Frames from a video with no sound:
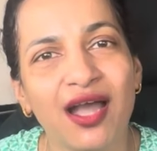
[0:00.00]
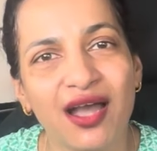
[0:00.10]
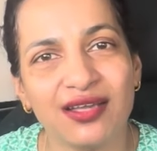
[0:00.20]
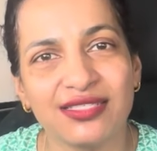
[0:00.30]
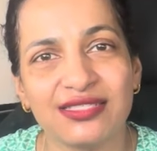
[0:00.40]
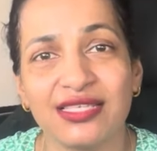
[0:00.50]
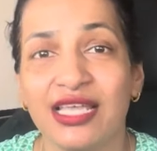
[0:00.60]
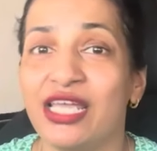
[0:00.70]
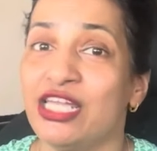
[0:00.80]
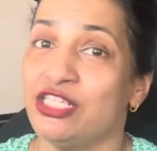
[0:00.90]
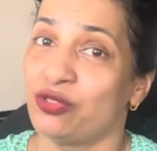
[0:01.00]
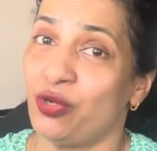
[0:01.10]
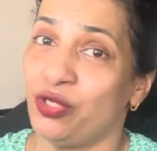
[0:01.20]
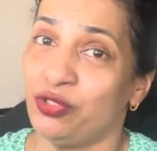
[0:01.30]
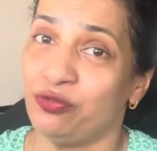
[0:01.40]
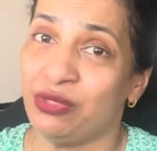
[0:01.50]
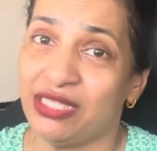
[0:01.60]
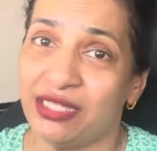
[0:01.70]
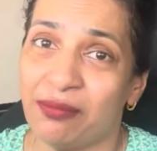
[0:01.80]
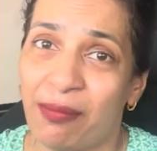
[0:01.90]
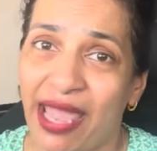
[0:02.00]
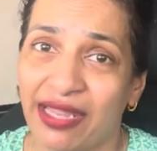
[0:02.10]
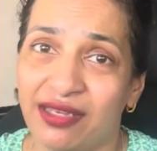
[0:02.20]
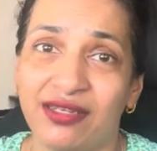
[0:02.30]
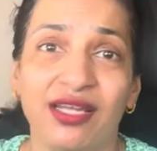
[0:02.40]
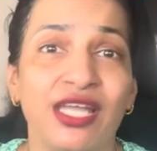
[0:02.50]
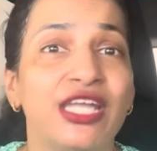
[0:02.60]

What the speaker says: us. It's going to be the banker.